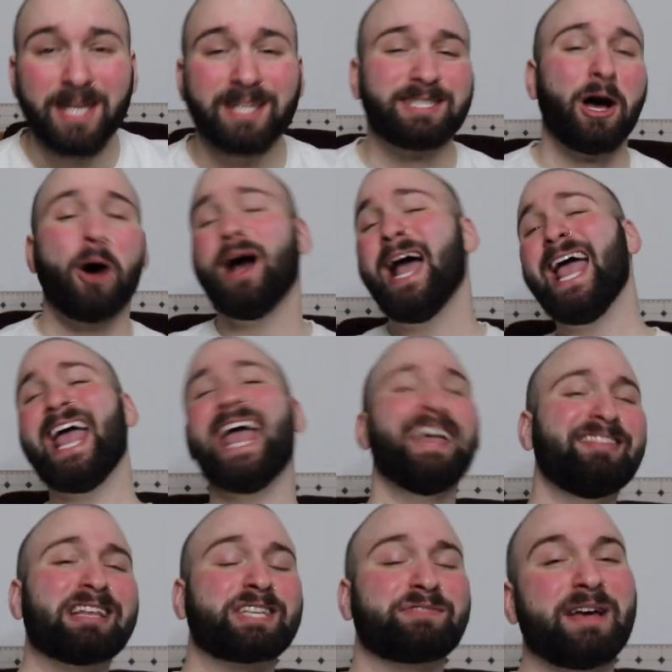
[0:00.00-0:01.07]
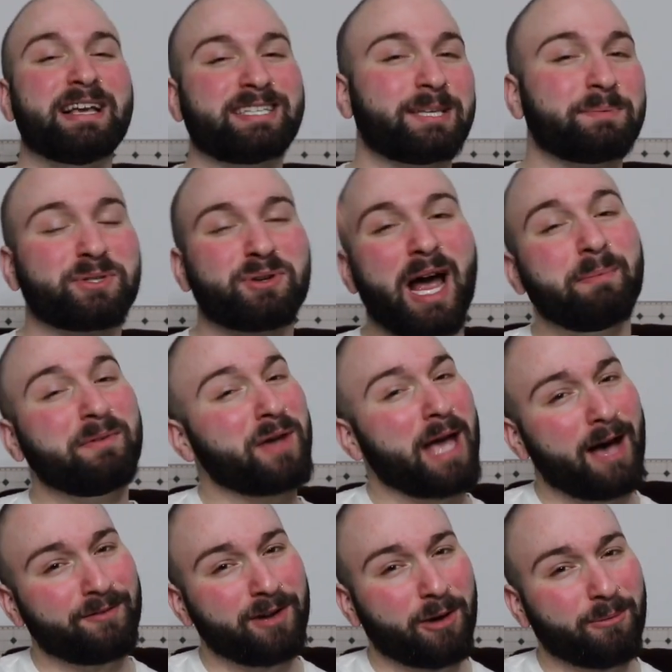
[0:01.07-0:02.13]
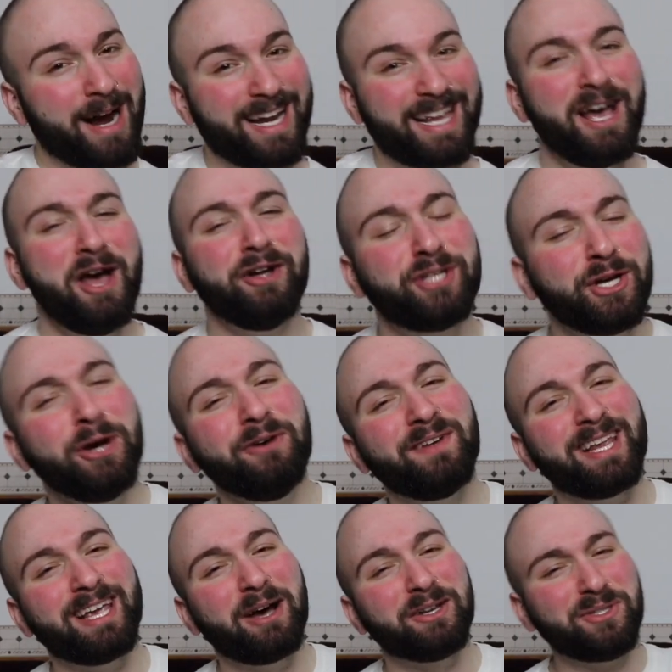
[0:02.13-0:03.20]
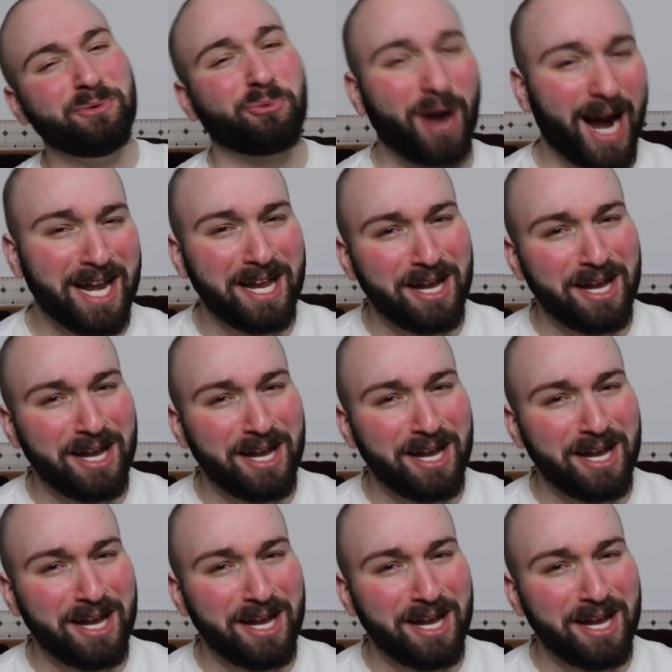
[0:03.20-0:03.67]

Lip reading: So hit this face and subscribe if you haven't already. 2 videos right